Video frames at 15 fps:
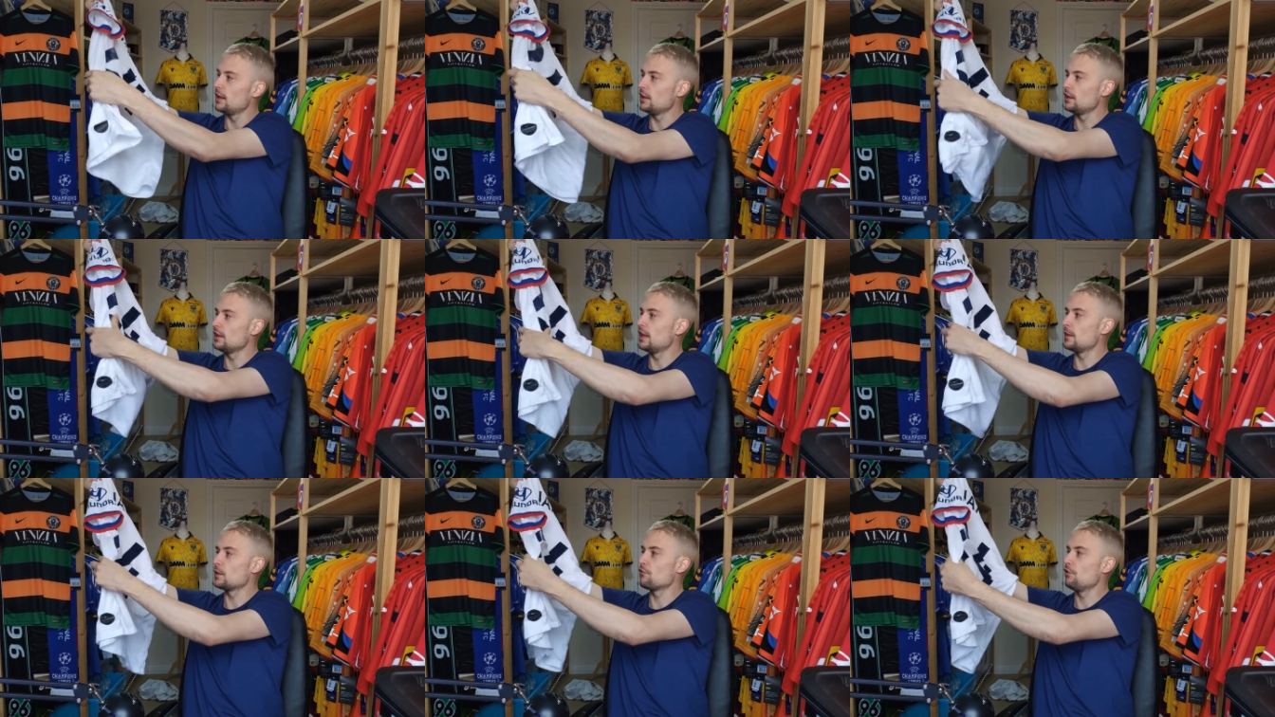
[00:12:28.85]
it
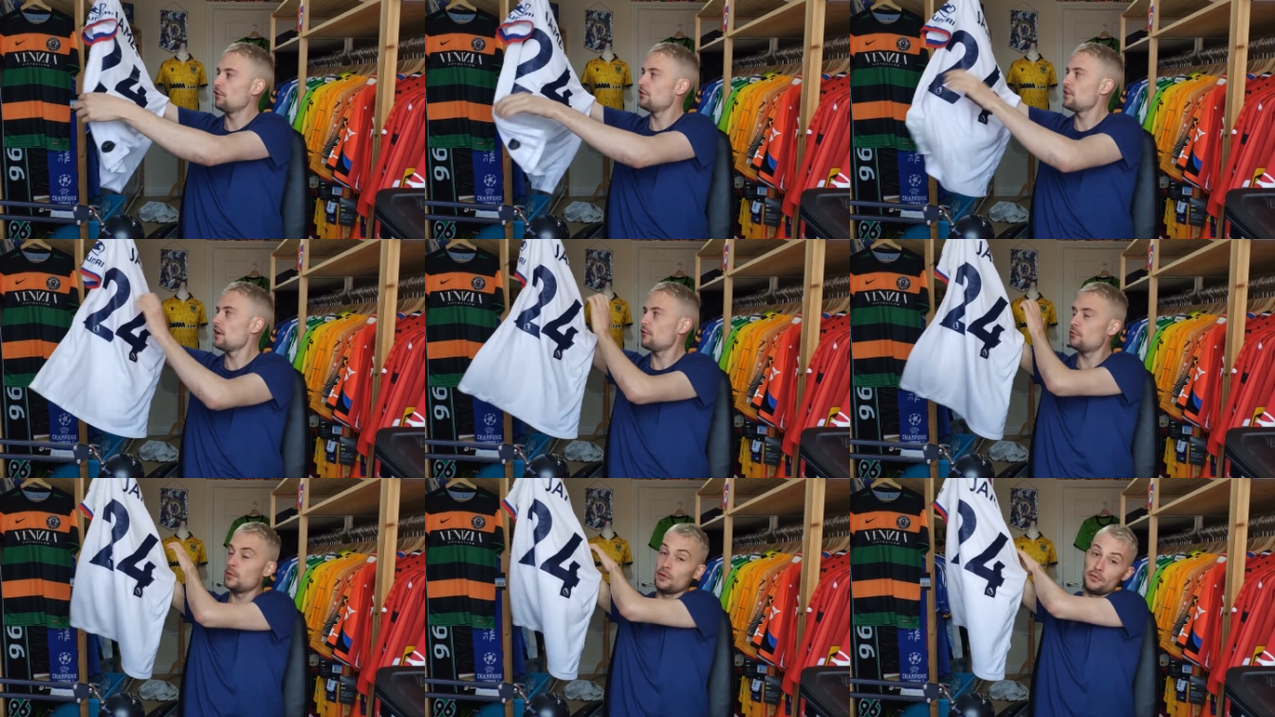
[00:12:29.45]
get the creases out
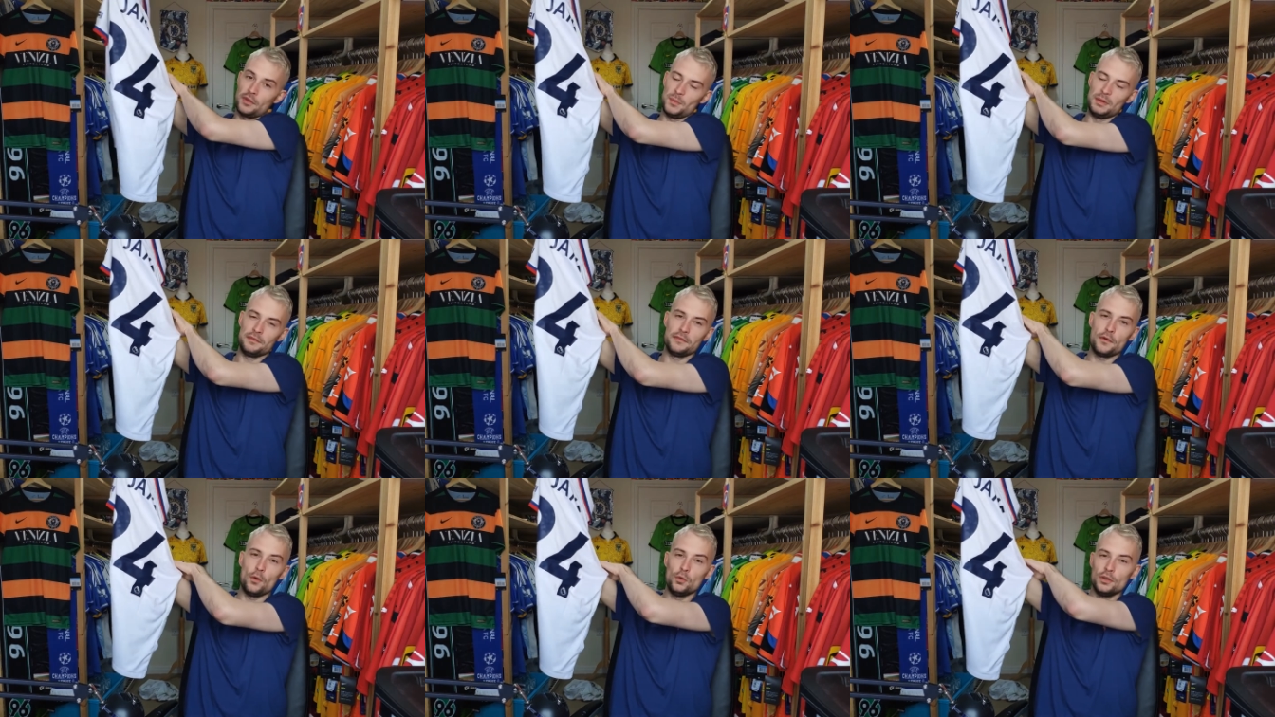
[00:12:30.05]
from it, obviously being
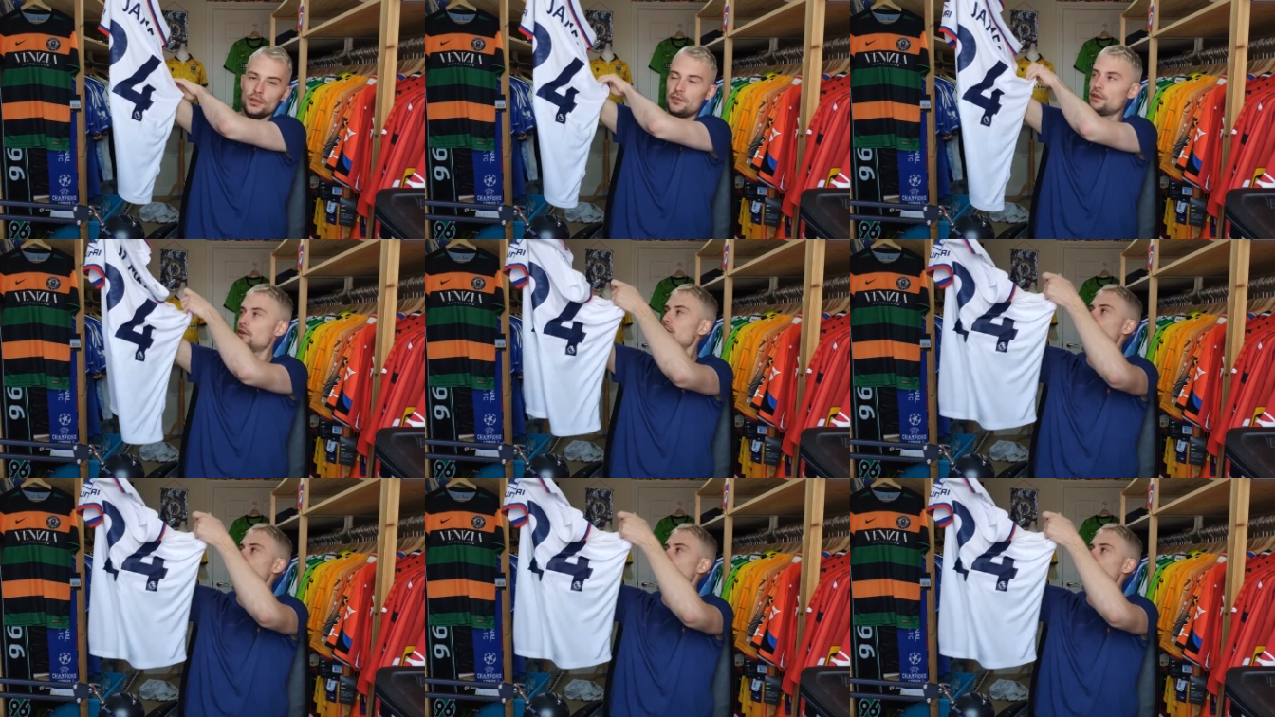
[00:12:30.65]
folded,